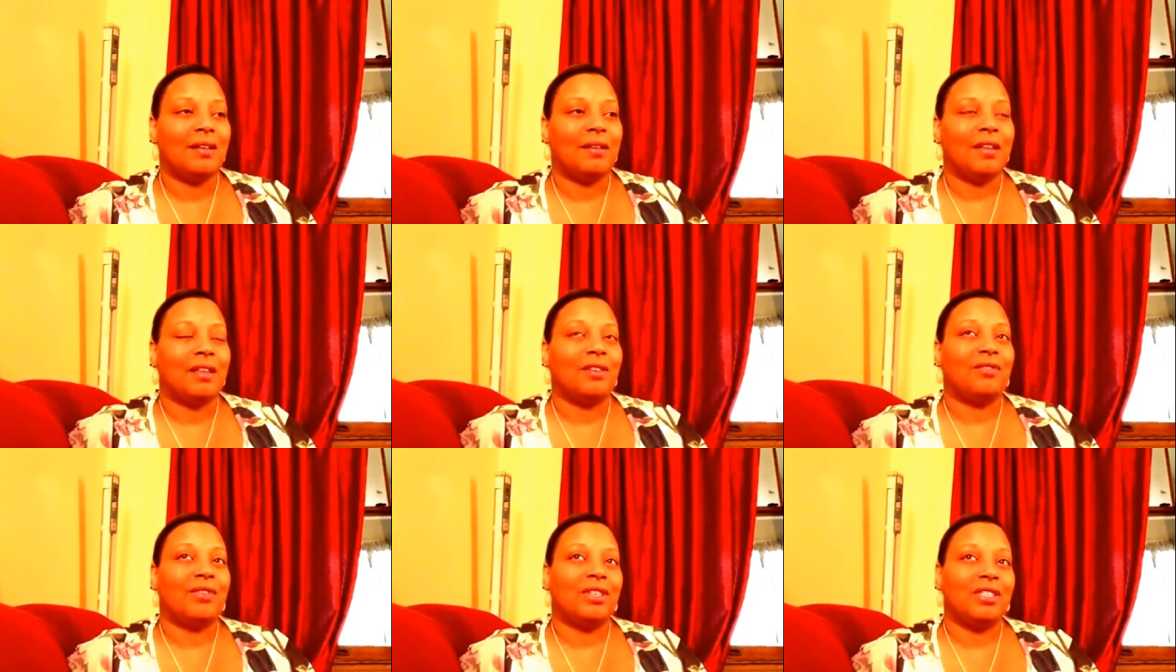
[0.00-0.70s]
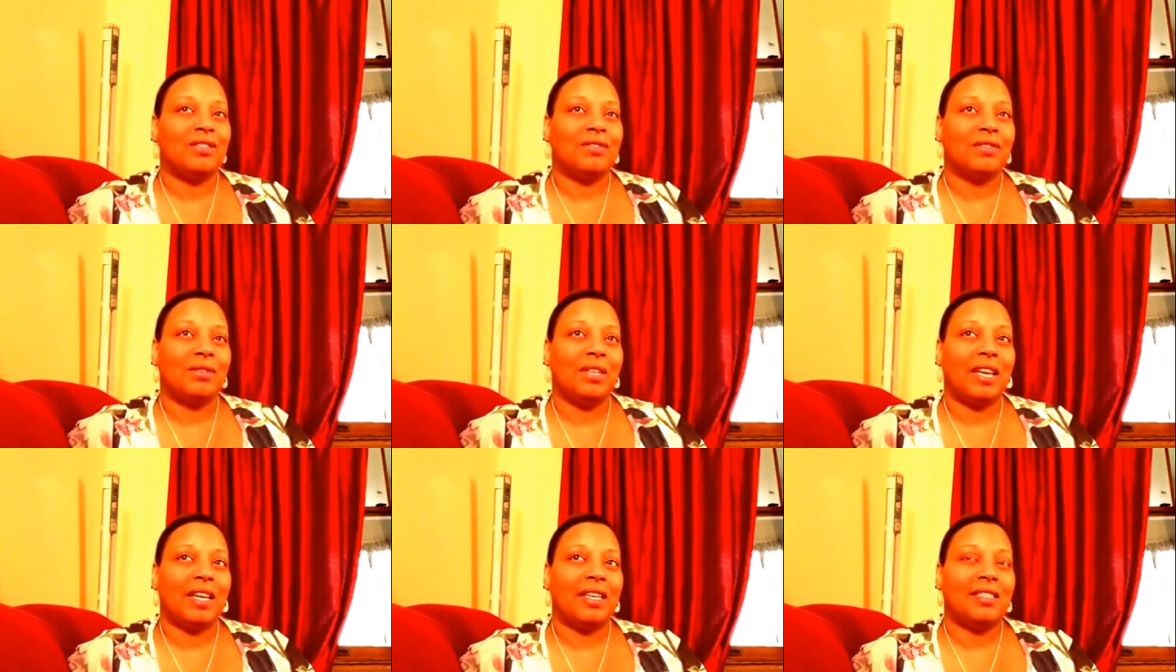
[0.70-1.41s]
in the first few
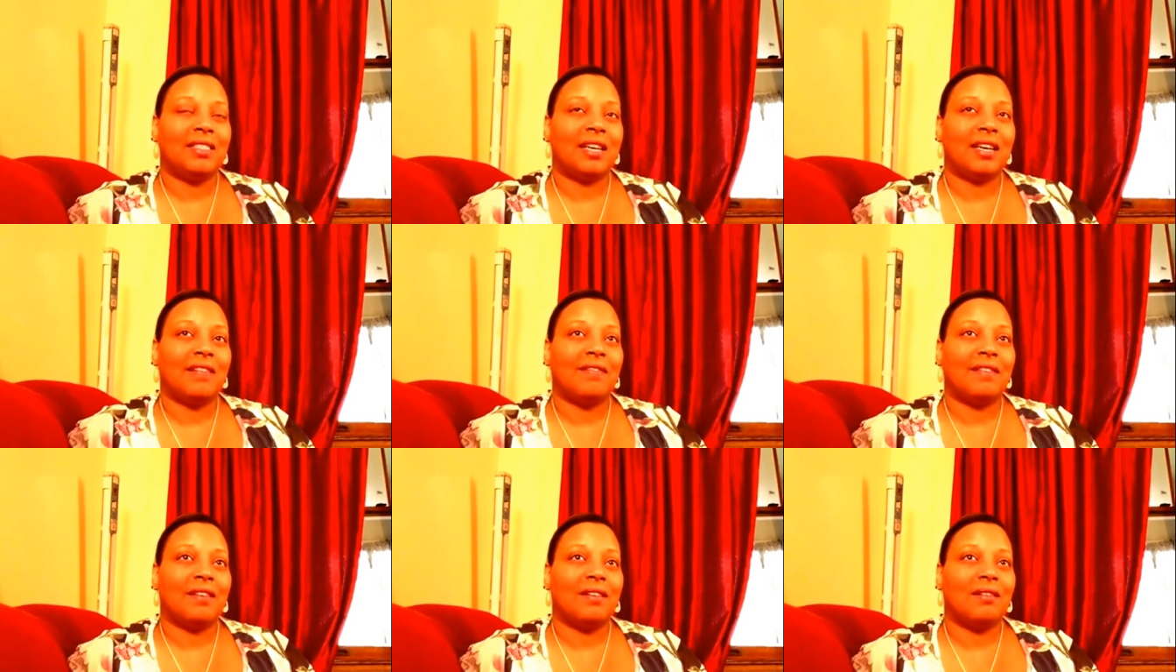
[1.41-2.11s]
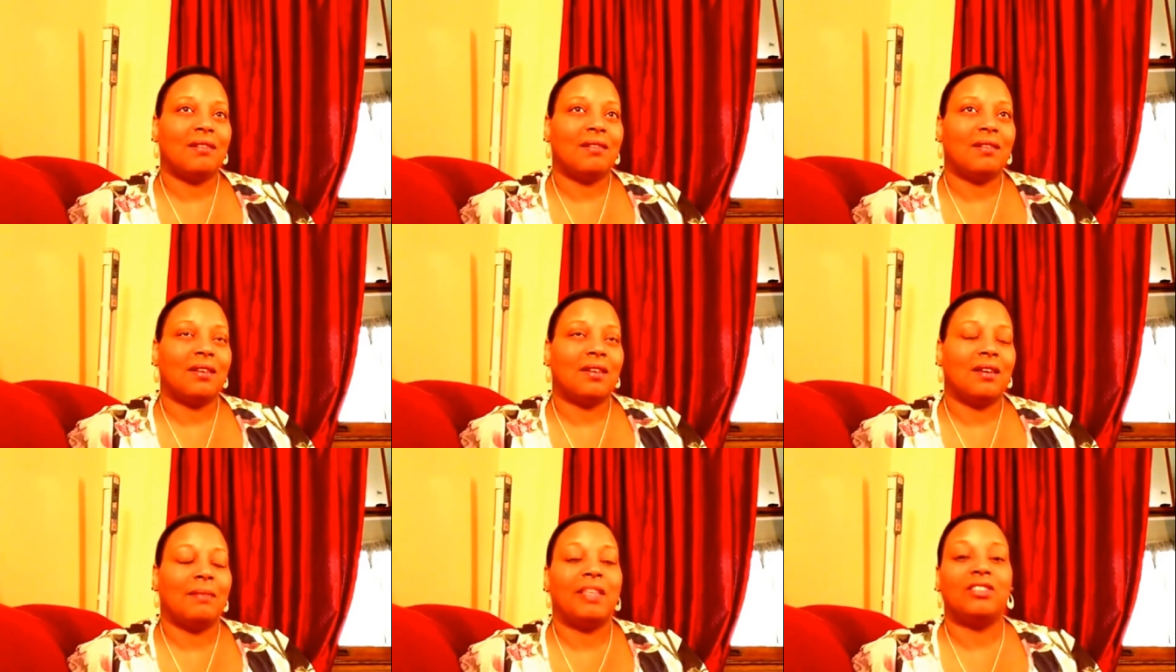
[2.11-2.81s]
days, I felt.
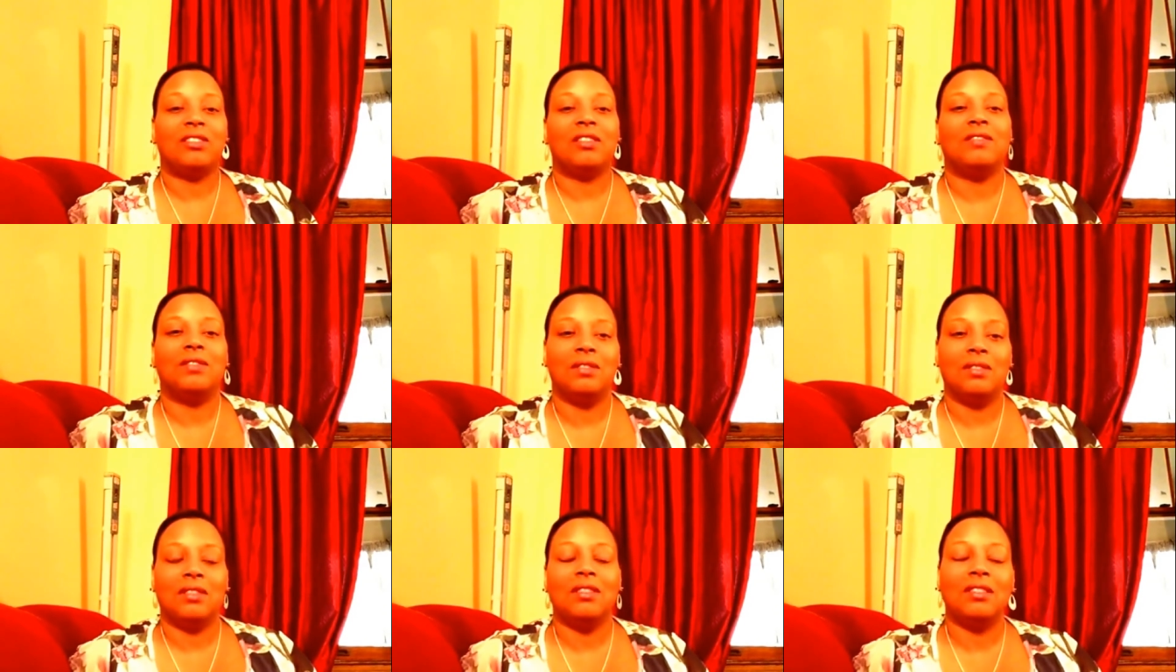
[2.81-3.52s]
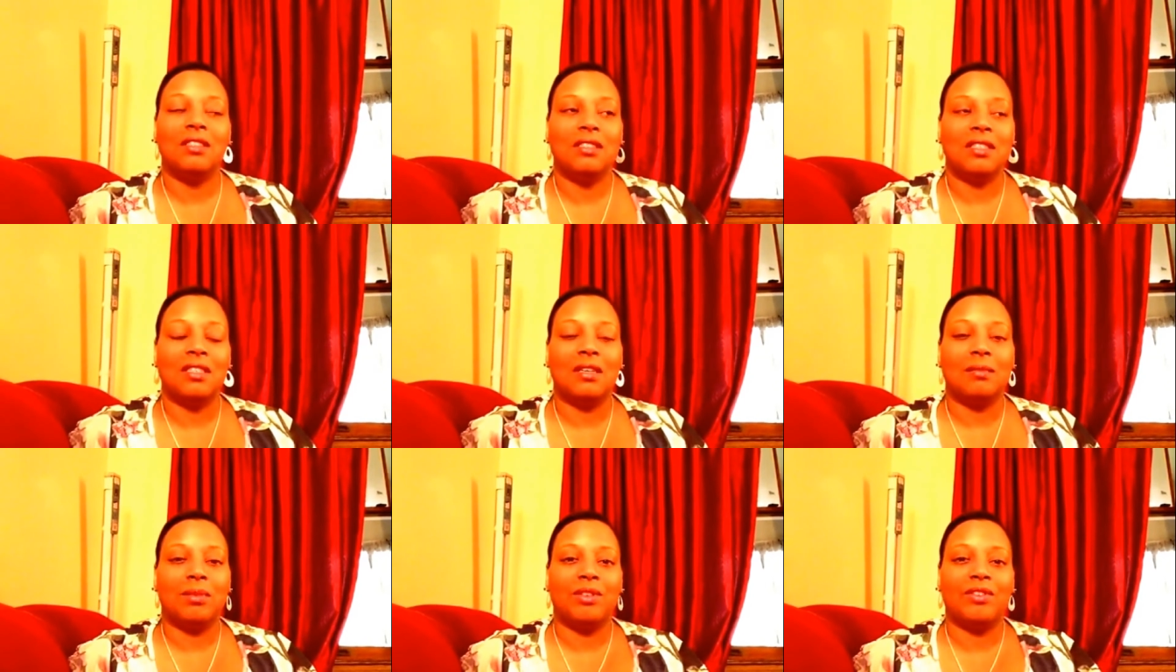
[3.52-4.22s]
Um, if you didn't see the
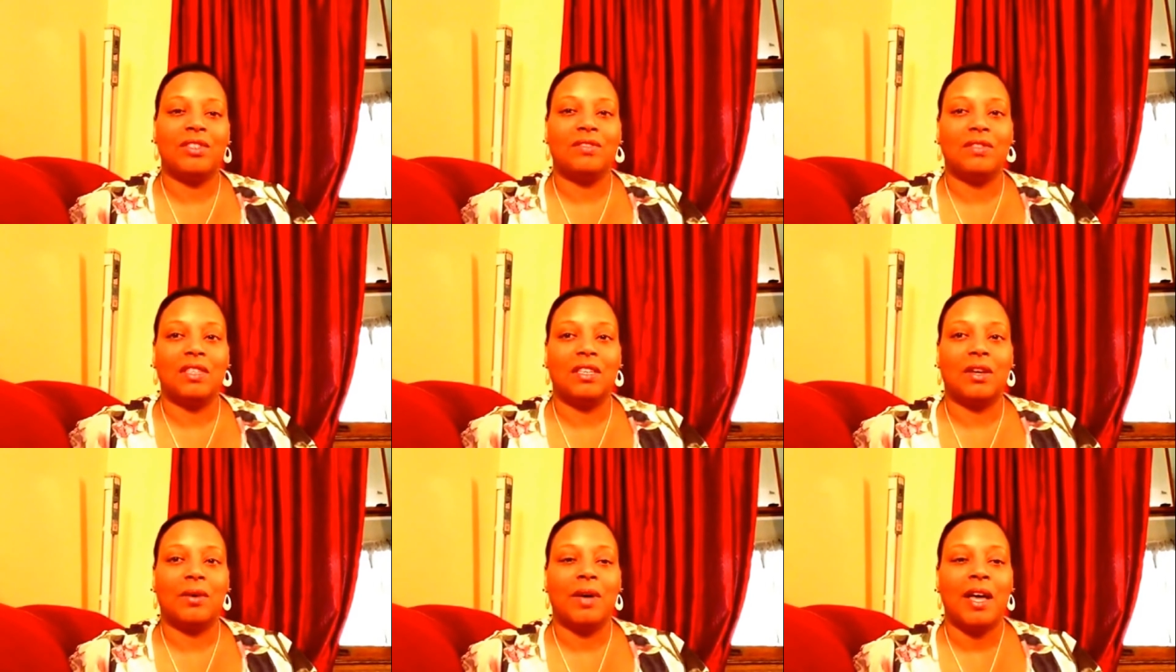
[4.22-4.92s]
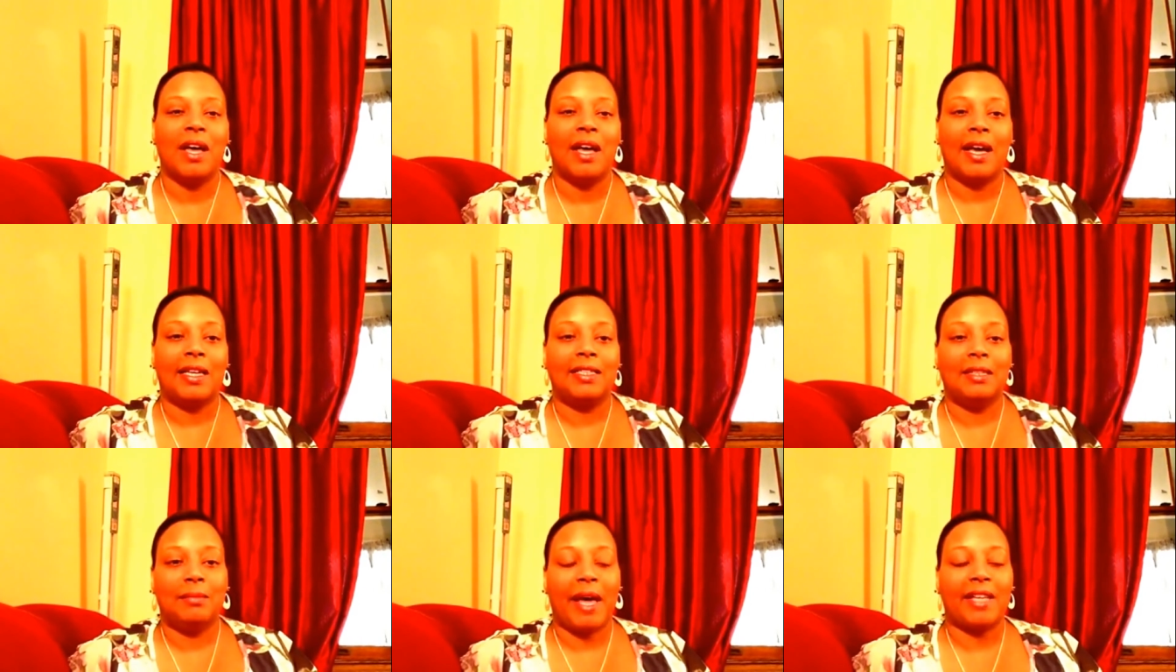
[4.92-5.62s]
previous video, I
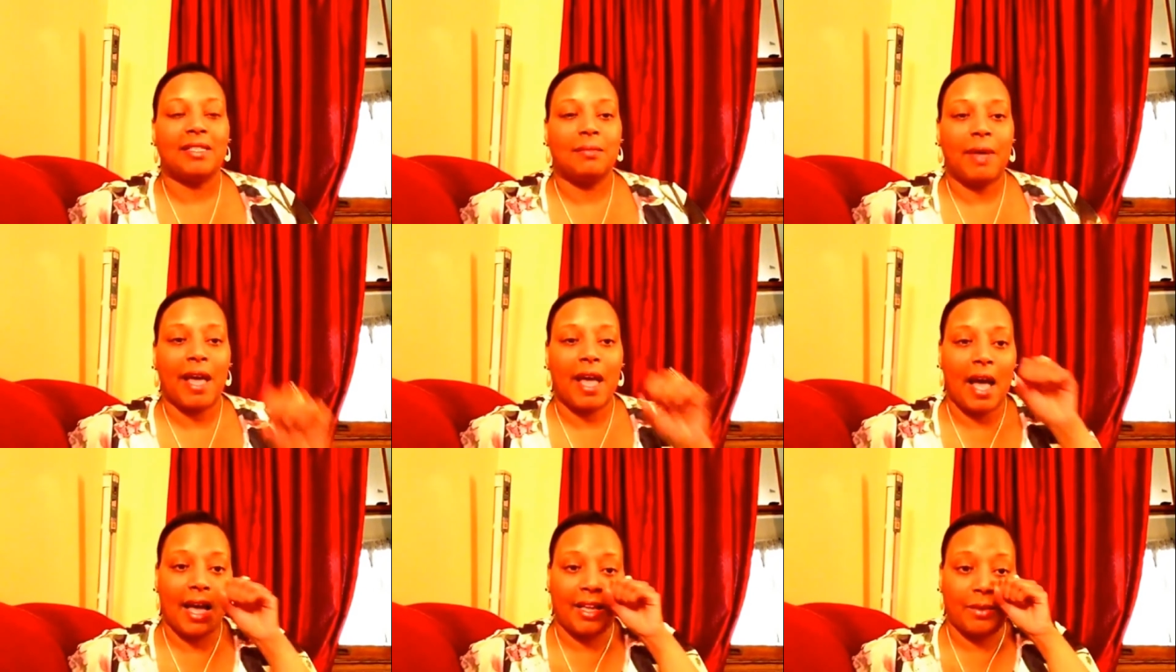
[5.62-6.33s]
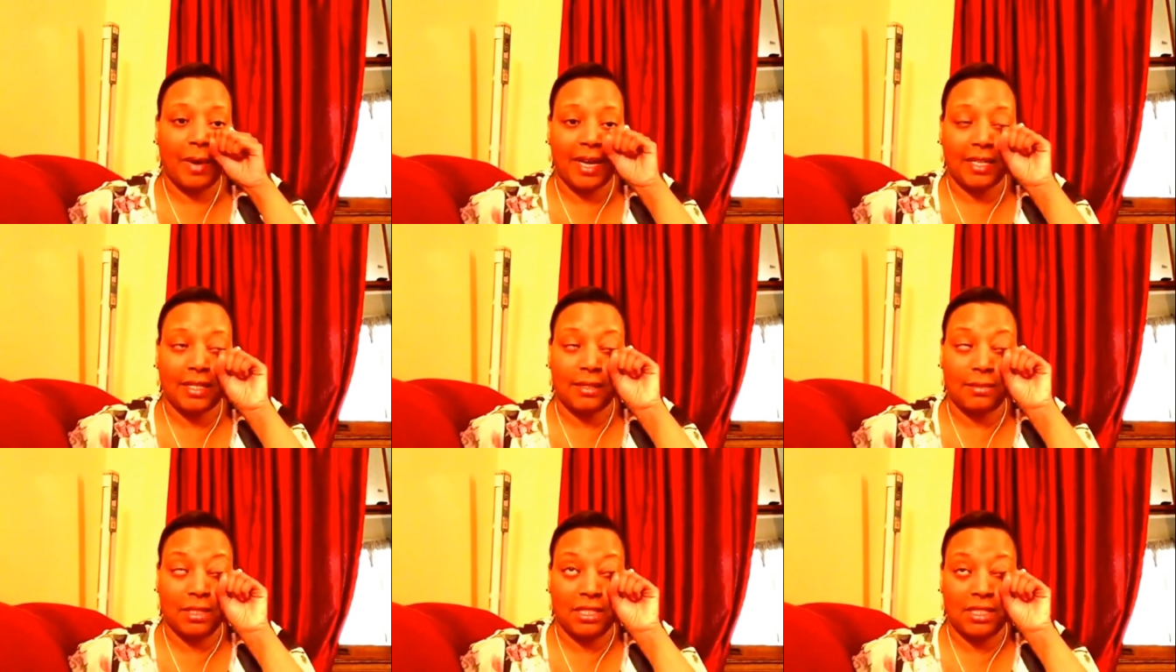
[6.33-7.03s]
did back-to-back -back
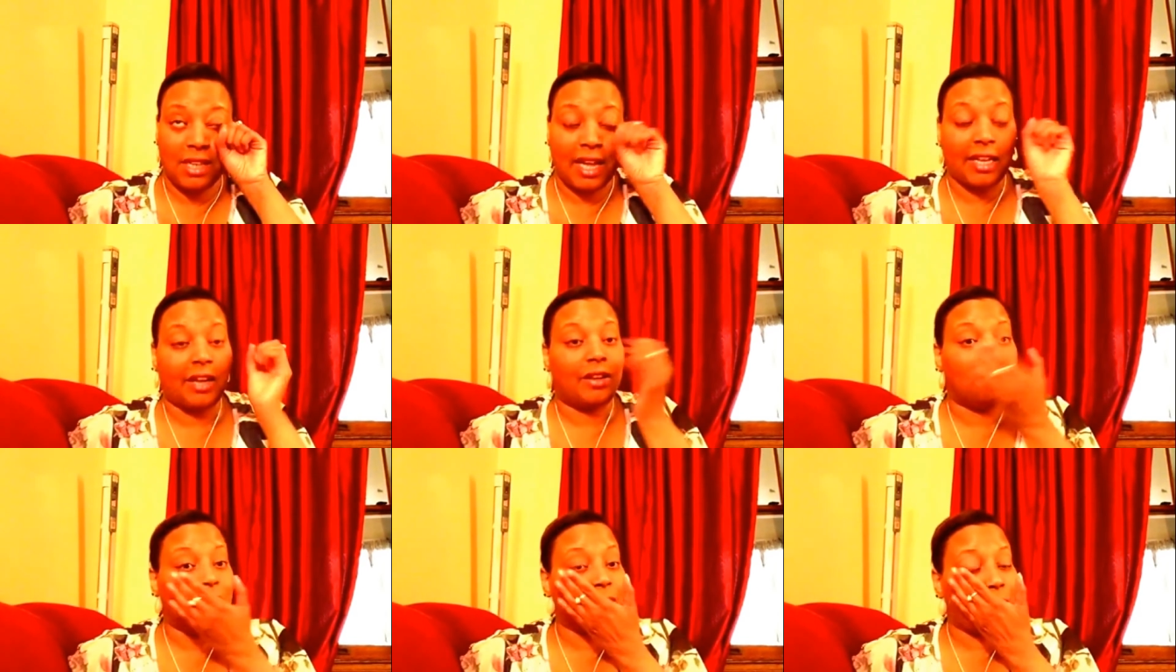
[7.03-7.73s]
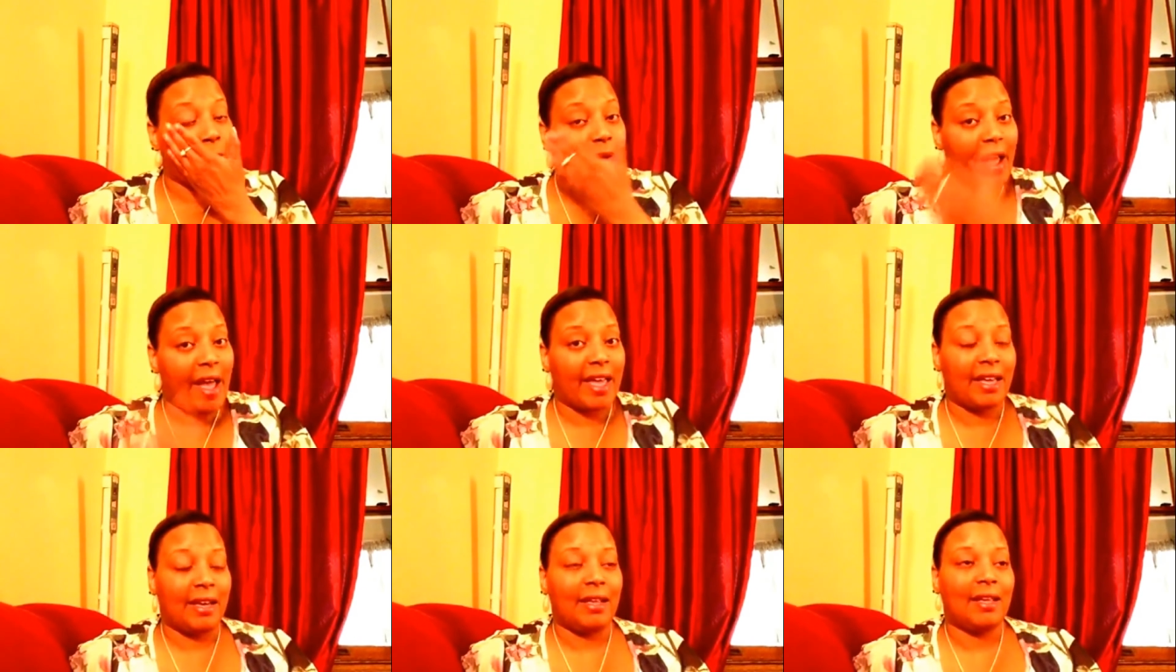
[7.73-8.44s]
IUIs, which I now know is called
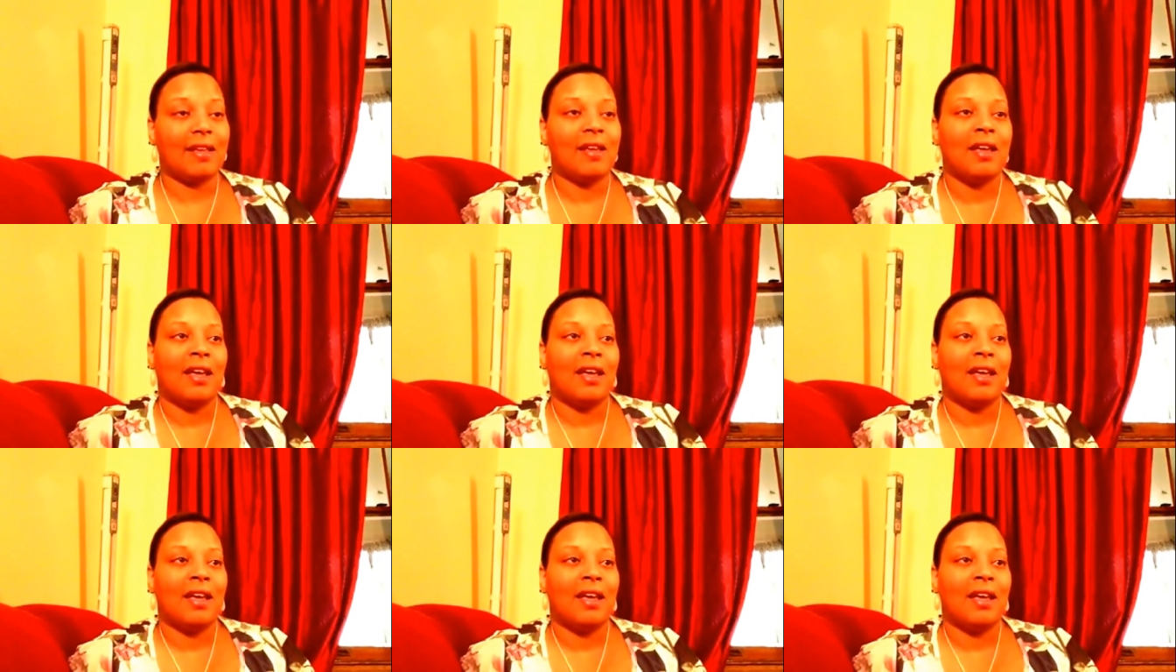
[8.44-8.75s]
bracketing,